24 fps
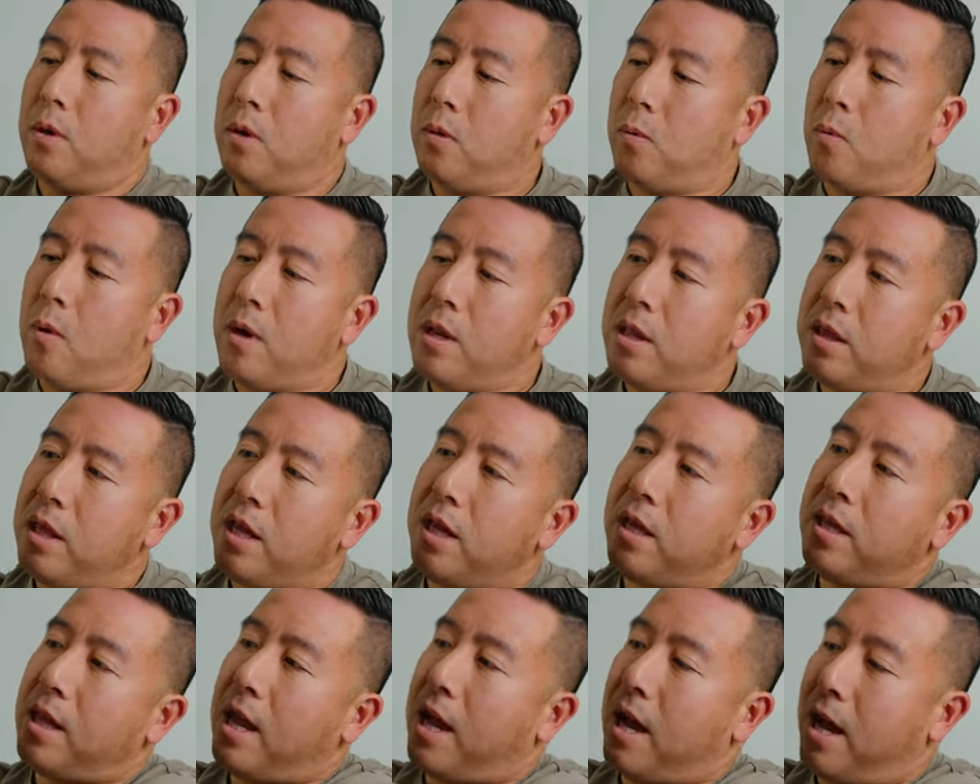one
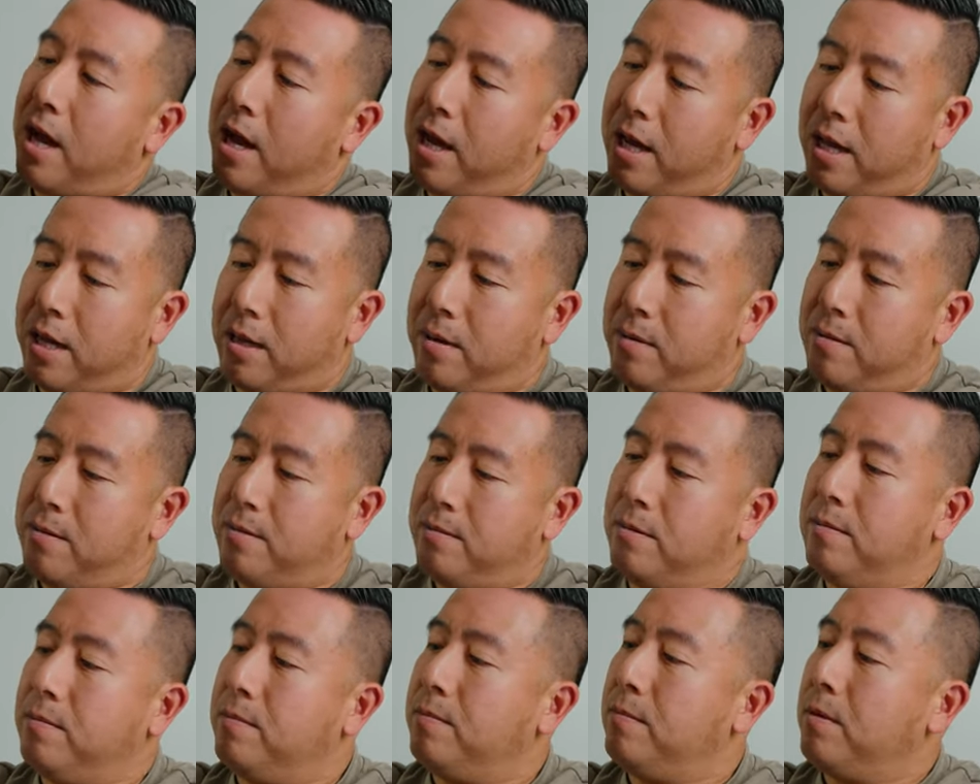thing that
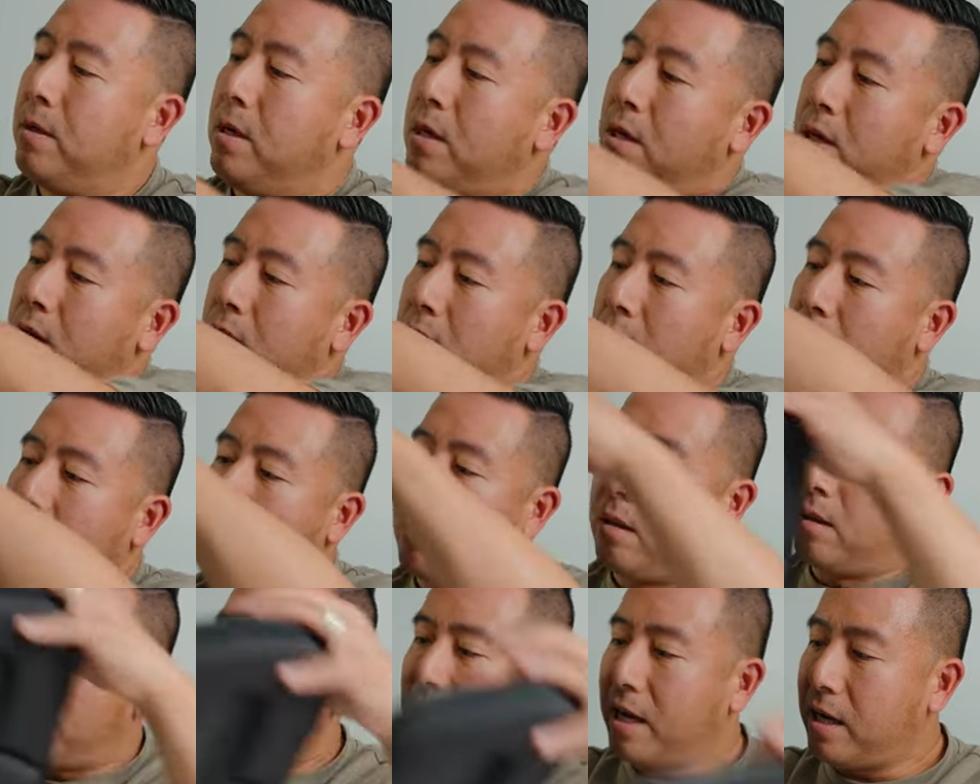I
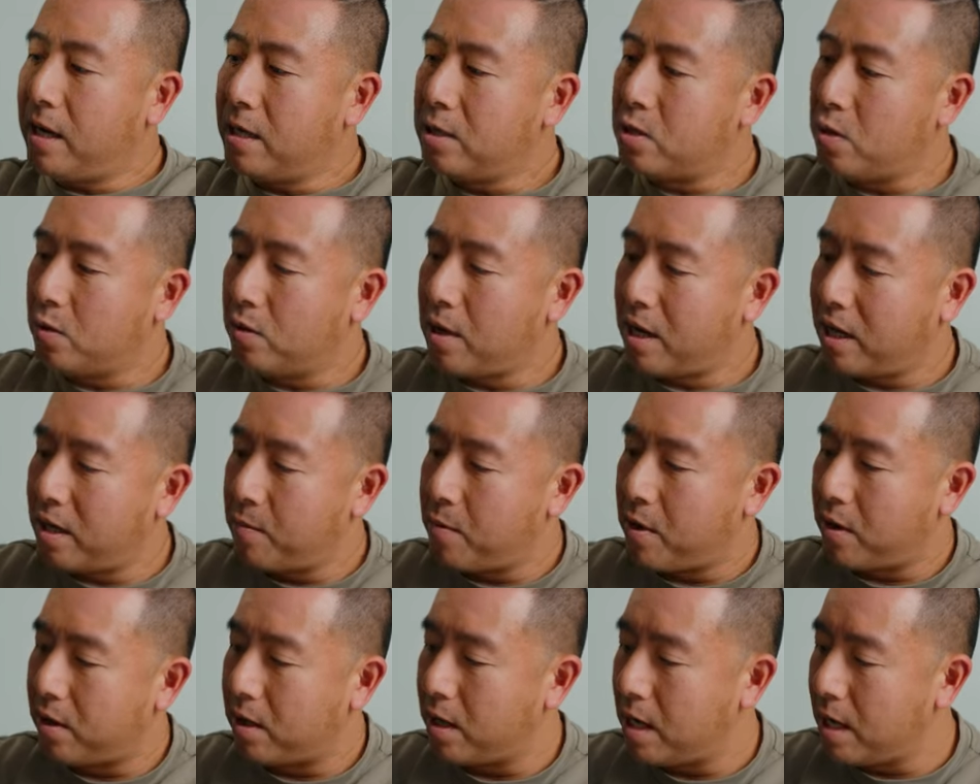like and I don't like
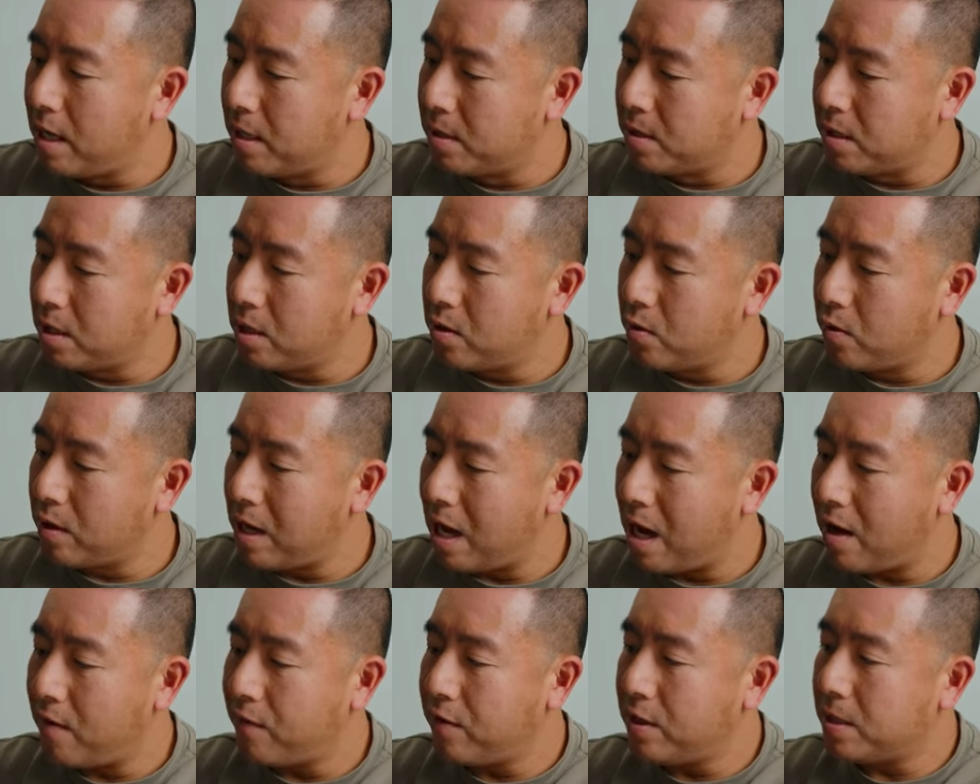about it is, you know, you
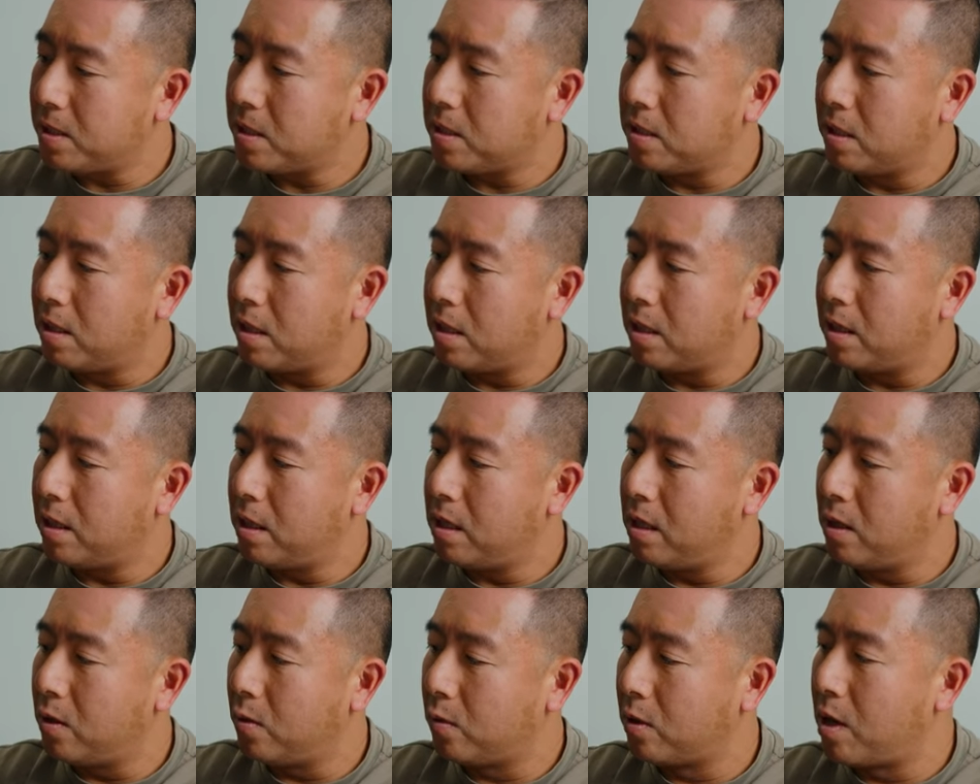have this,
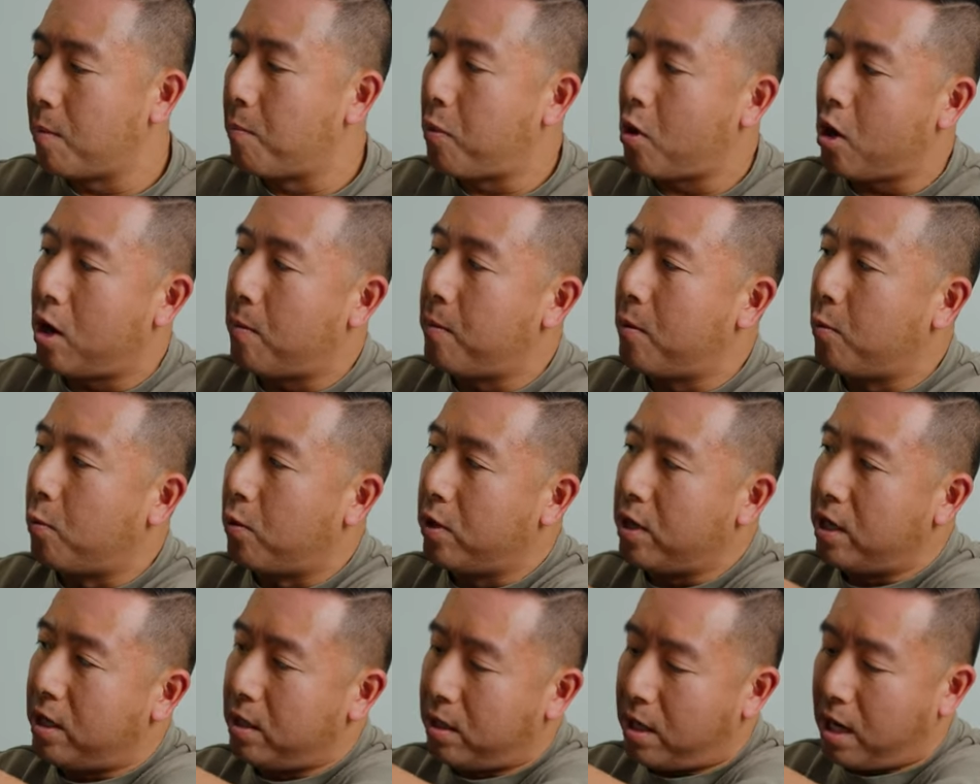you know, compartment
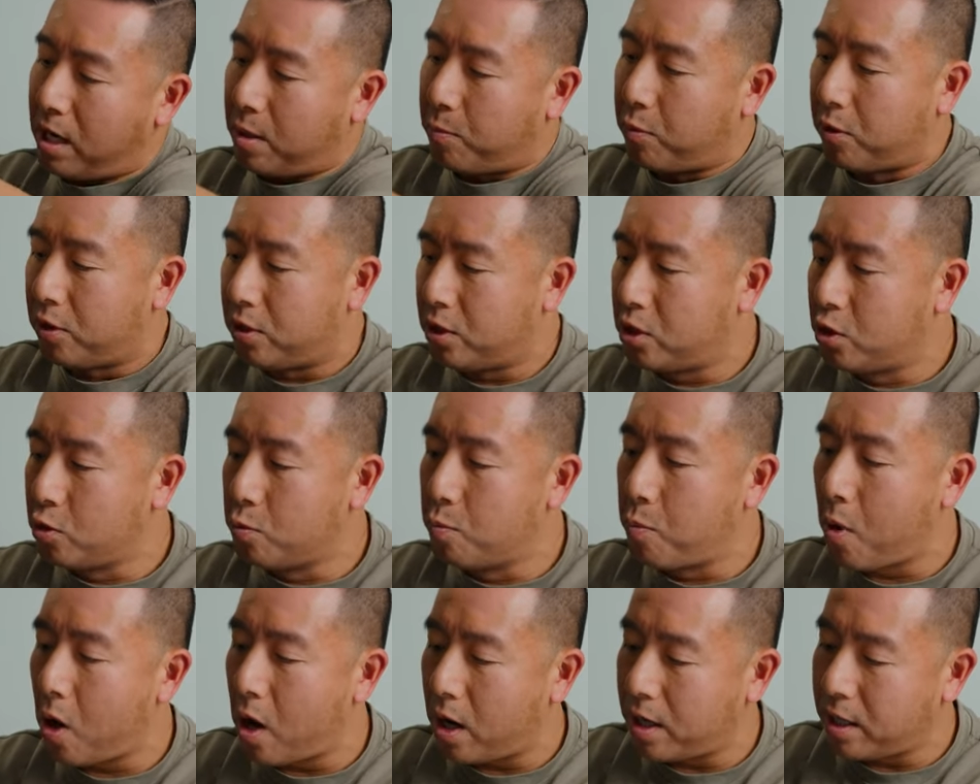where you can kind of put two
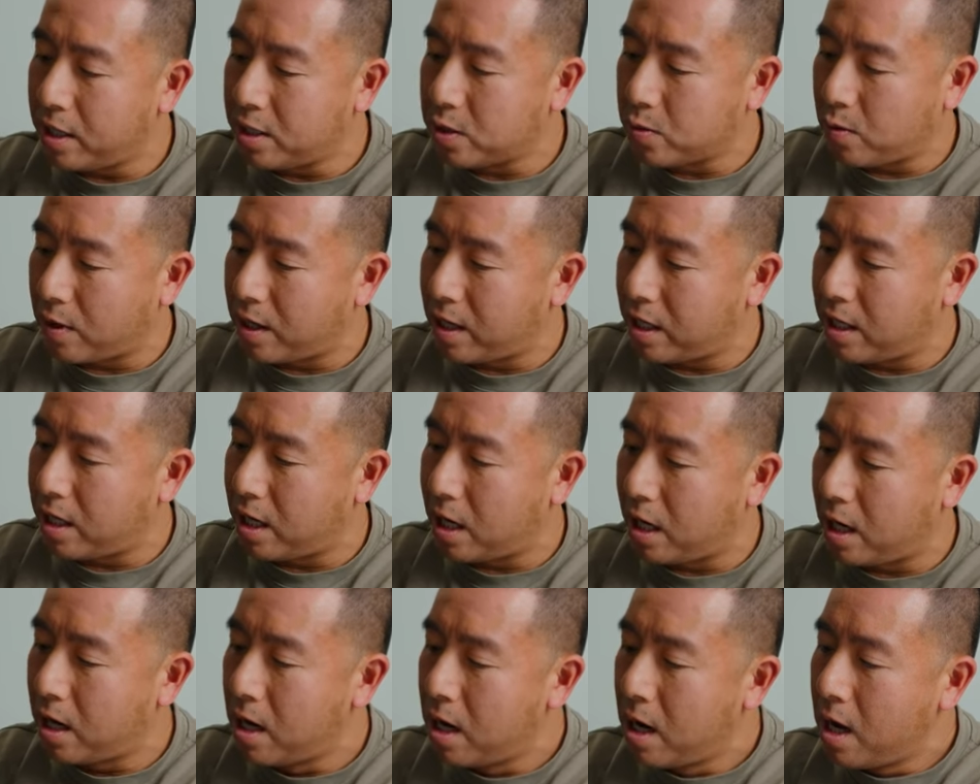bodies right
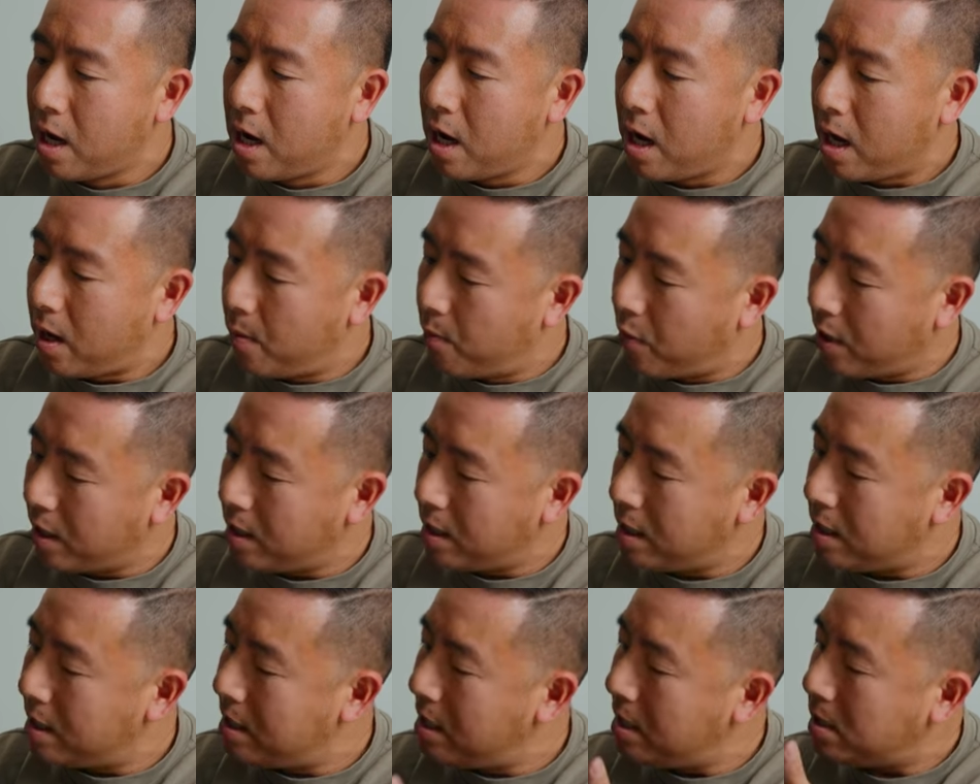here,
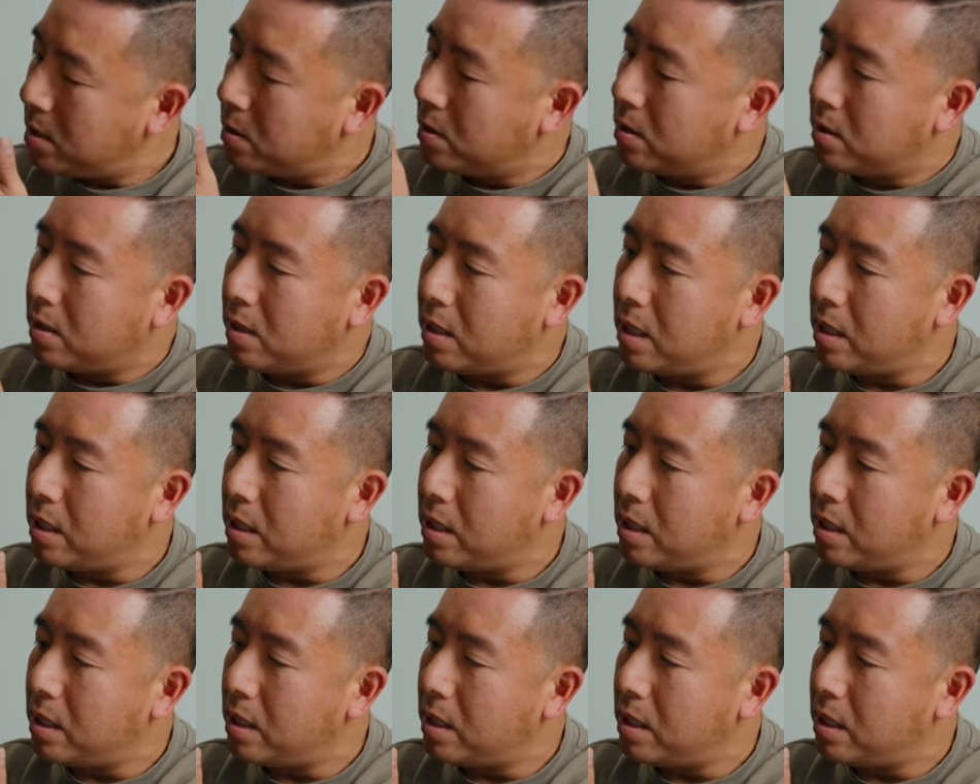but this,